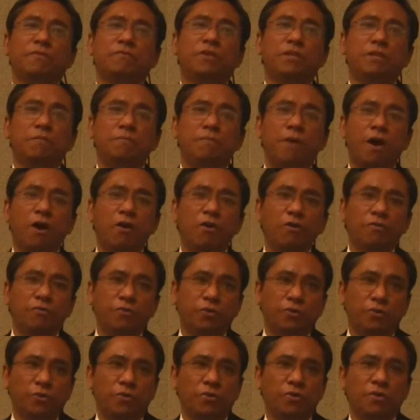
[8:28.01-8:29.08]
for the
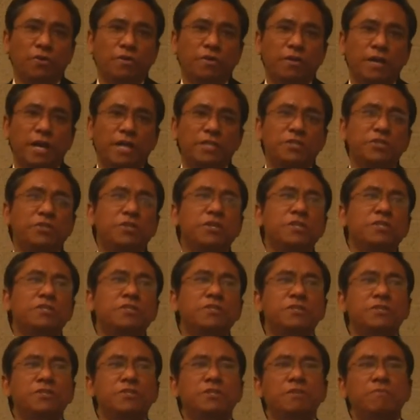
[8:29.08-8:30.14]
powerful.
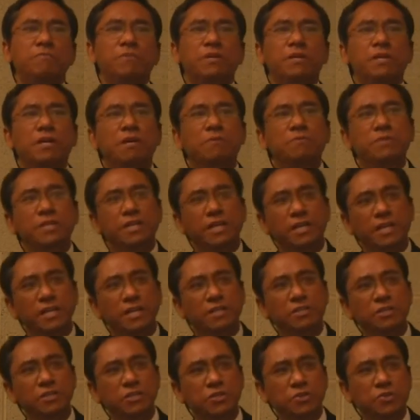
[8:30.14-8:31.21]
Education system becomes
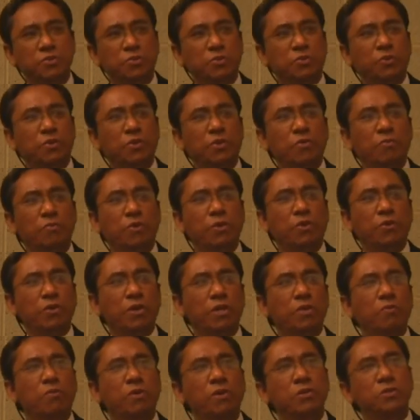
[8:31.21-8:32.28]
elitist school. We
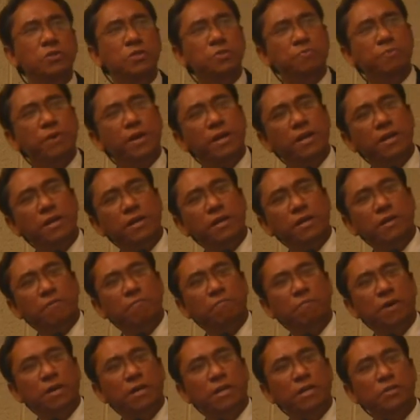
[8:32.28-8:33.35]
only want to spend
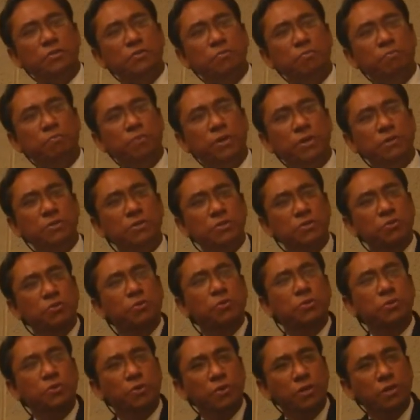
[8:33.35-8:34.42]
money to build
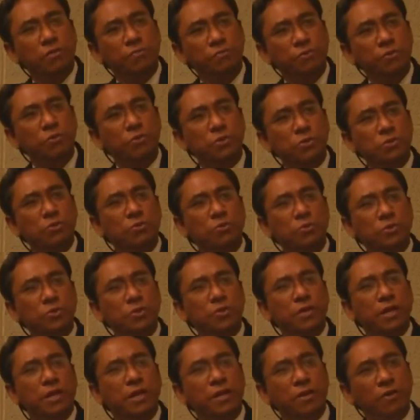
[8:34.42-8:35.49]
schools, only a few schools,
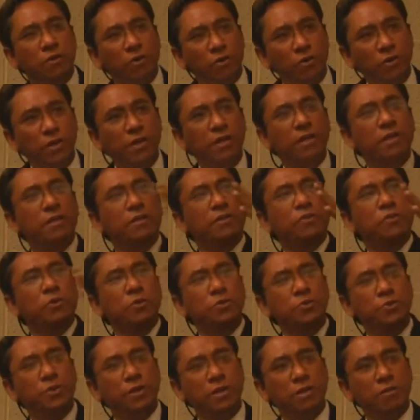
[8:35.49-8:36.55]
so that only
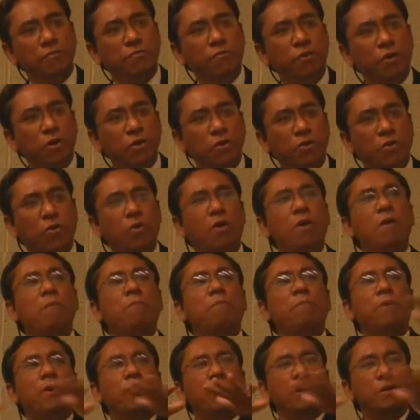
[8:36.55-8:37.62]
those who can afford go.
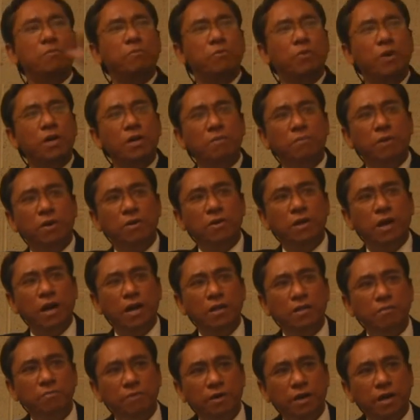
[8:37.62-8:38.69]
But what about
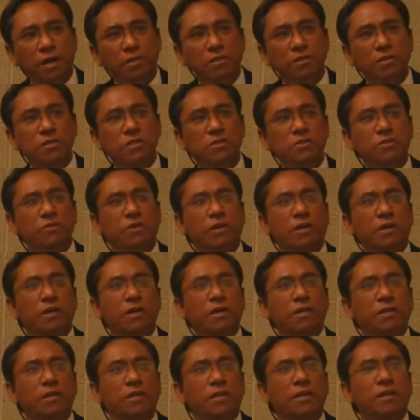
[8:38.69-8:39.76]
others who
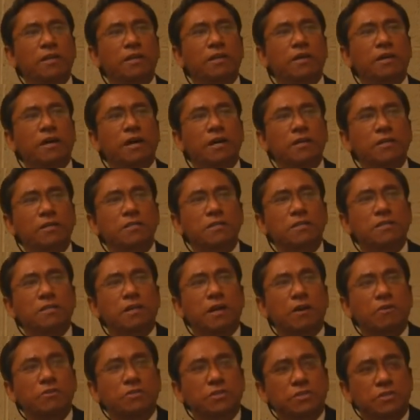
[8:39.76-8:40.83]
are in the hundreds and
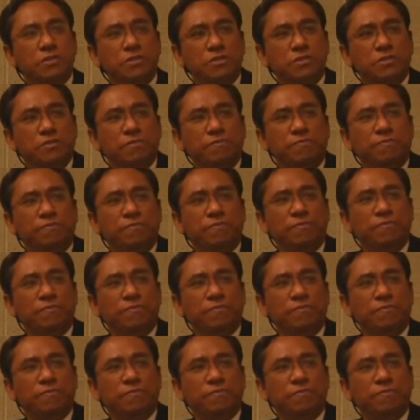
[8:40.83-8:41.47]
thousands?